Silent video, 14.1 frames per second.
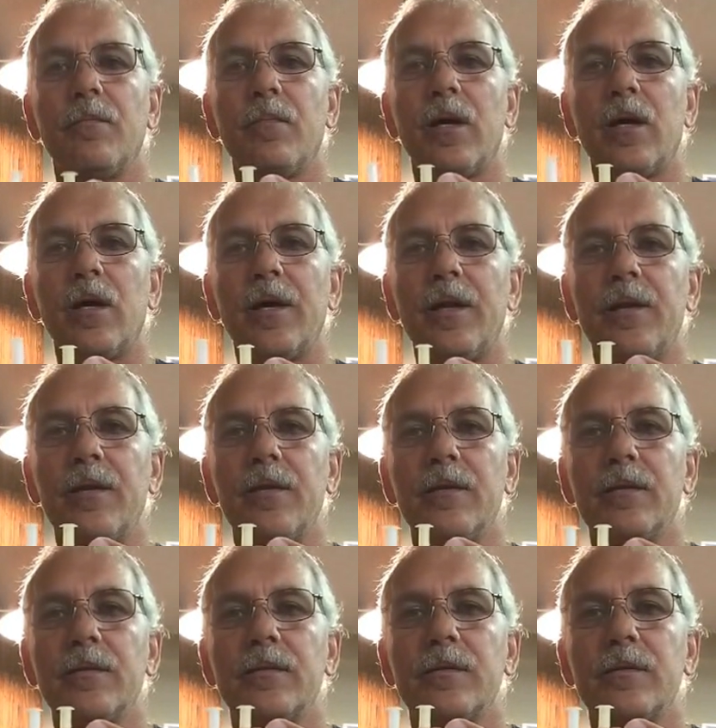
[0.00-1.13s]
mine
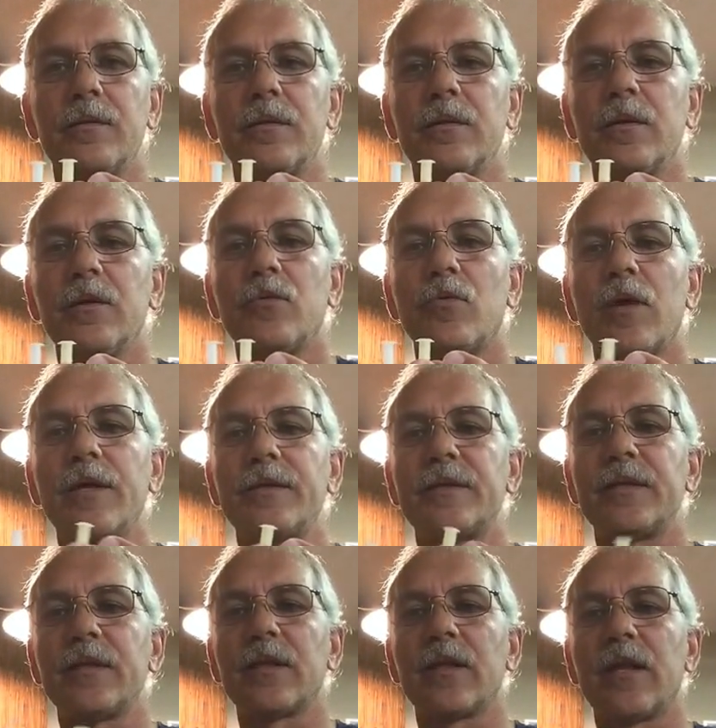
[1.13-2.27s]
right
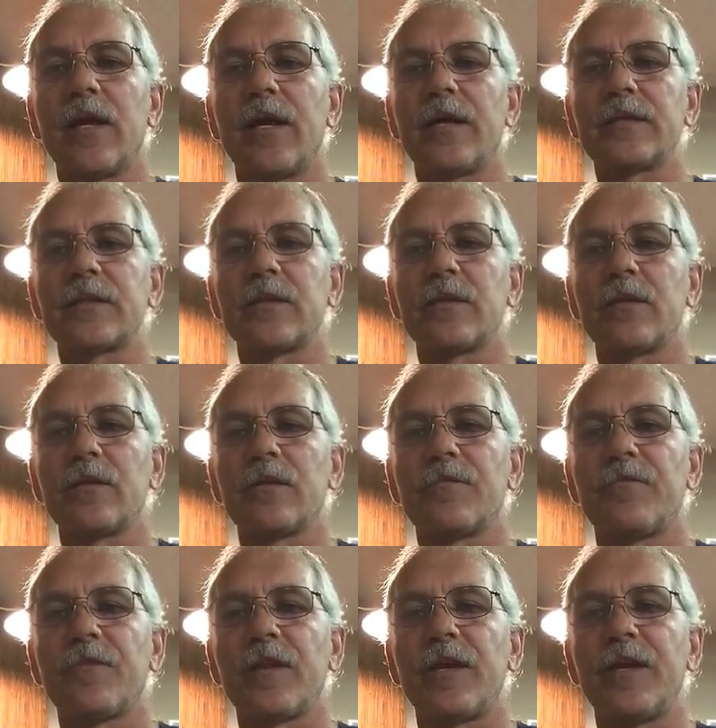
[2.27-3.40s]
to the last little
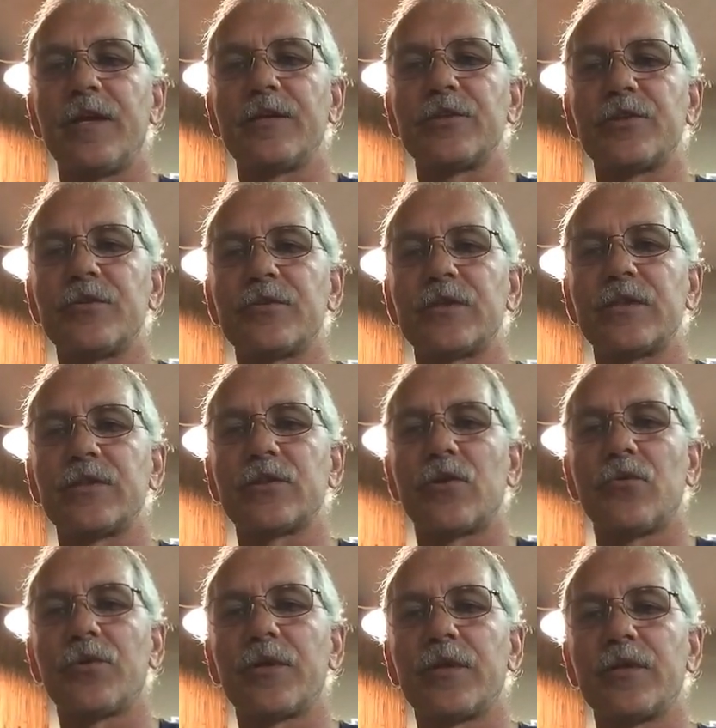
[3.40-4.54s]
flange. Those things
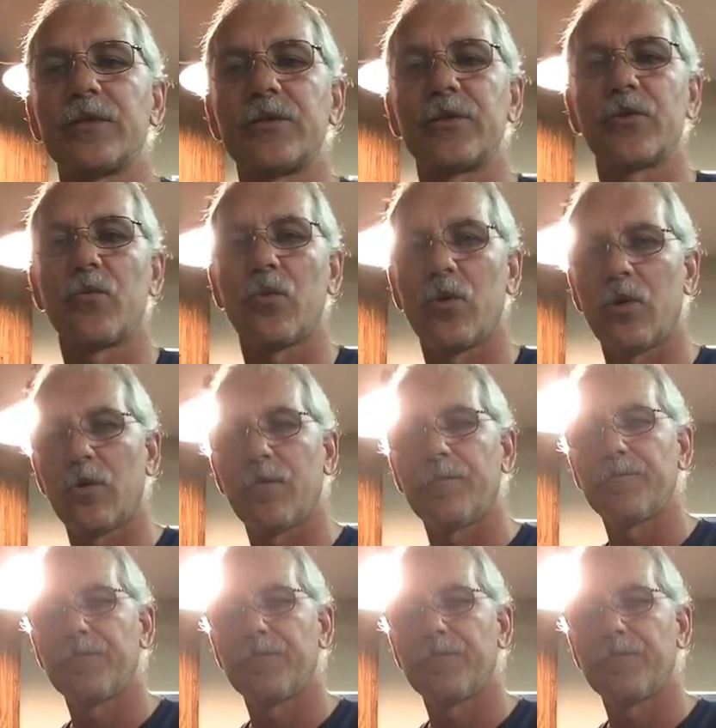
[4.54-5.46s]
hold it into the wall.